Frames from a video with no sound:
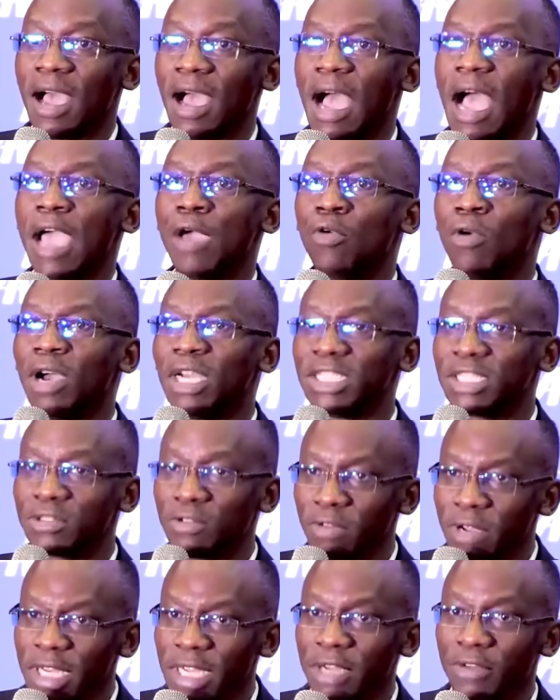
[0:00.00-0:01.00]
I was
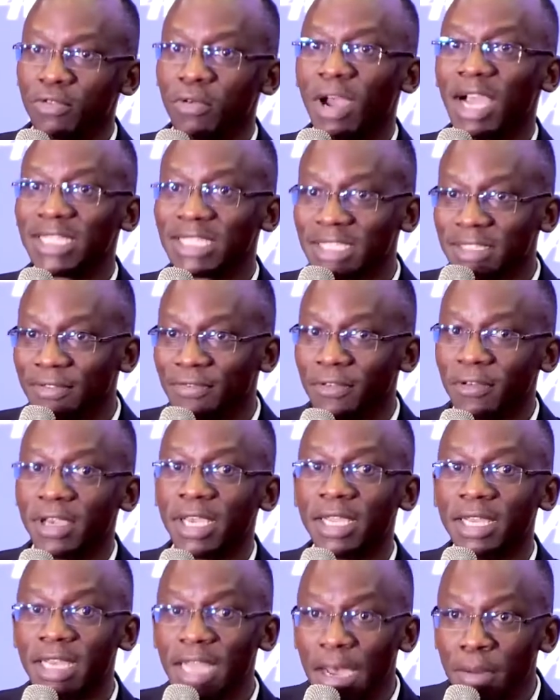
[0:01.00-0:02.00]
ready to ask for
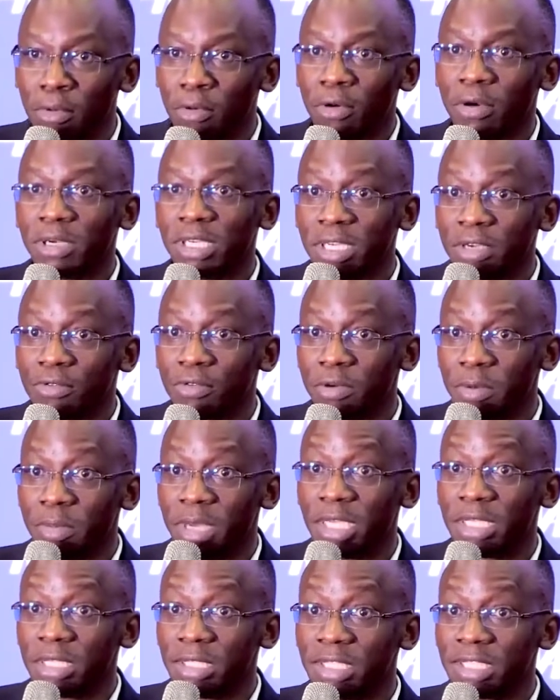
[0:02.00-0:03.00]
a double
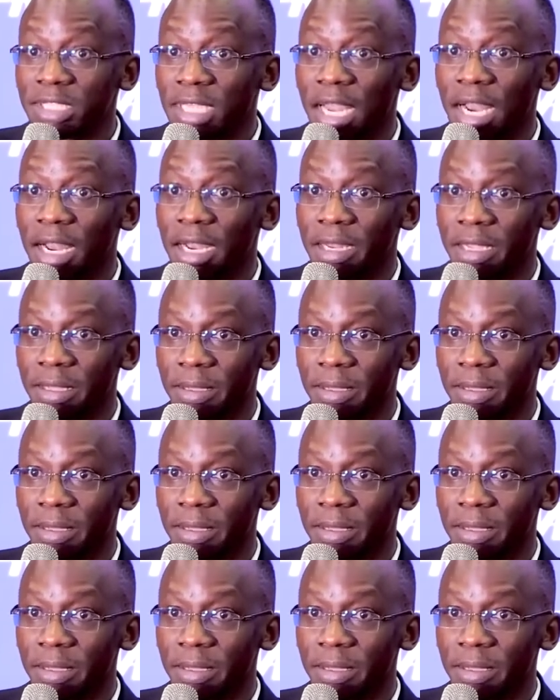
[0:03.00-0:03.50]
increment in salary.